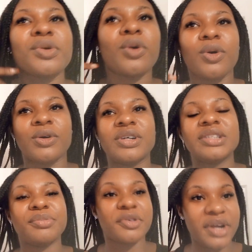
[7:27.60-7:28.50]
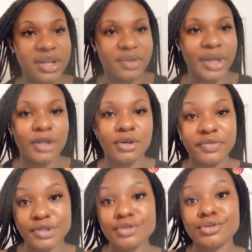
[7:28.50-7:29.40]
so odd, but right now I
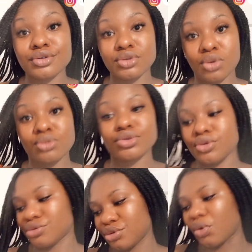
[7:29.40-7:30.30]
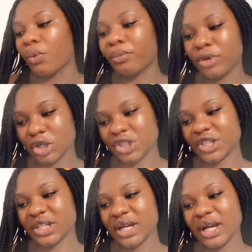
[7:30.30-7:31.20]
love it so, so, so
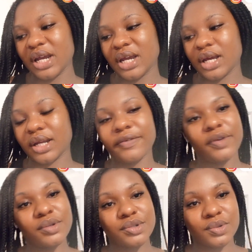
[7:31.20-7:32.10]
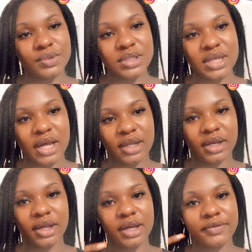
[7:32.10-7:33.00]
much. And I feel so sad that
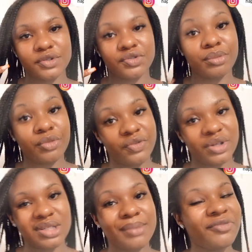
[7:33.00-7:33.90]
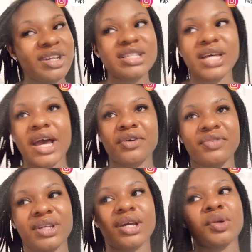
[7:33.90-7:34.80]
I have to remove it. I'm really tired
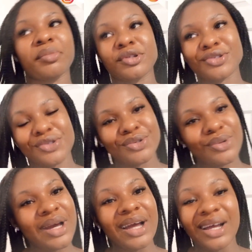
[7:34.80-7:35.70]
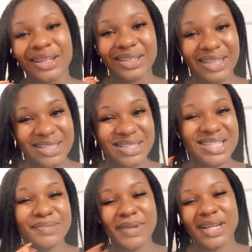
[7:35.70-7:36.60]
of it. And number two, the heat in
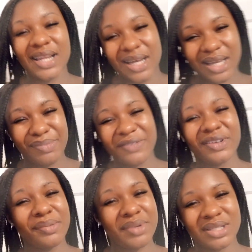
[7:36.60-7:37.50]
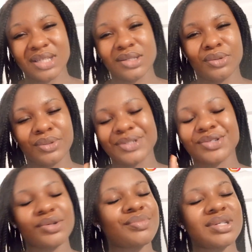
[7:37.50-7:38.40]
this Manila and the Philippines as a whole is
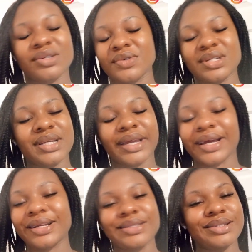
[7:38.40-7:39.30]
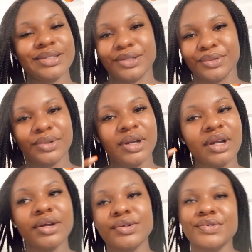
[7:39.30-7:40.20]
something else, and I can't deal.
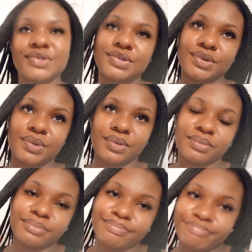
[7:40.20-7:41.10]
So,